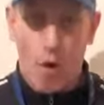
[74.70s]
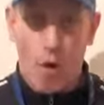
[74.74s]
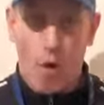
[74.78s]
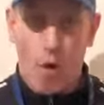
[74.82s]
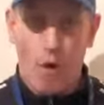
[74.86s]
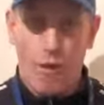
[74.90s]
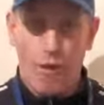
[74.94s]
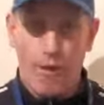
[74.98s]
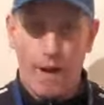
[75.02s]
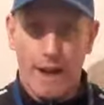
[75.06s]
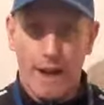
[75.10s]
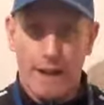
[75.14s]

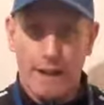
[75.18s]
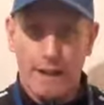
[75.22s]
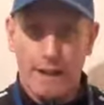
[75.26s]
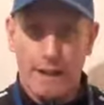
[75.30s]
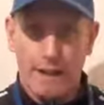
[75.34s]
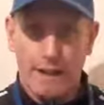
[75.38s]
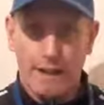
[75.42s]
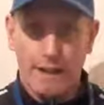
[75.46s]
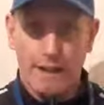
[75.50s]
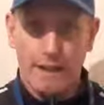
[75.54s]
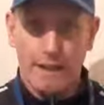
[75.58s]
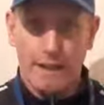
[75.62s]

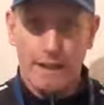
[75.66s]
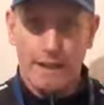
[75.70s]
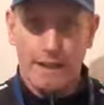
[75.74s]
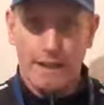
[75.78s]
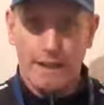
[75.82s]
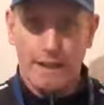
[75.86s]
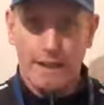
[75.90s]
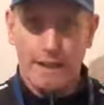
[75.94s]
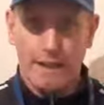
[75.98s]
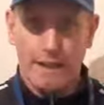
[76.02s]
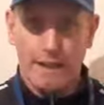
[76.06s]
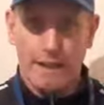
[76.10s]
Offender,
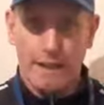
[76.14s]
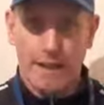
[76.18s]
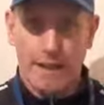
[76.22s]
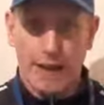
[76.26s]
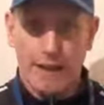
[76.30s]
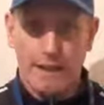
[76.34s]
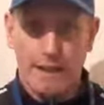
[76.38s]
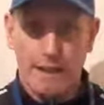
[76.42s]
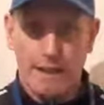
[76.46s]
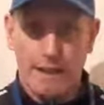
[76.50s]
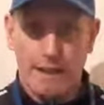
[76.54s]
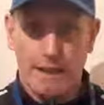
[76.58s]
legalese,
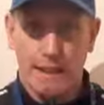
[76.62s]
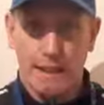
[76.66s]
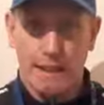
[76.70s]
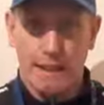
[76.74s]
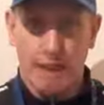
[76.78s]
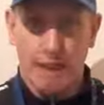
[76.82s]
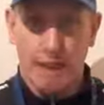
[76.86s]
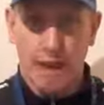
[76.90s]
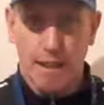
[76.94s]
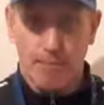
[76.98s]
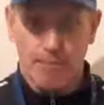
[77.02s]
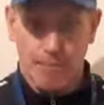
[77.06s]
is
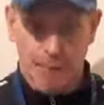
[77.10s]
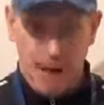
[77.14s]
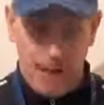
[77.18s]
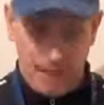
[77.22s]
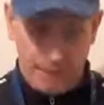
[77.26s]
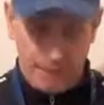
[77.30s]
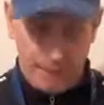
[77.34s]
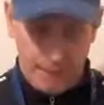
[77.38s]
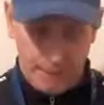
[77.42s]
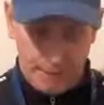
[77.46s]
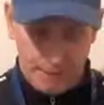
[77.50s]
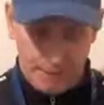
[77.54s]

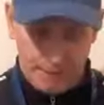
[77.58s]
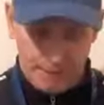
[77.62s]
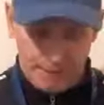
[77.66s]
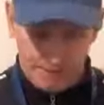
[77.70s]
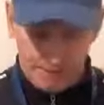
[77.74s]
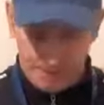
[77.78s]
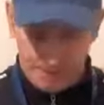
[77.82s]
person.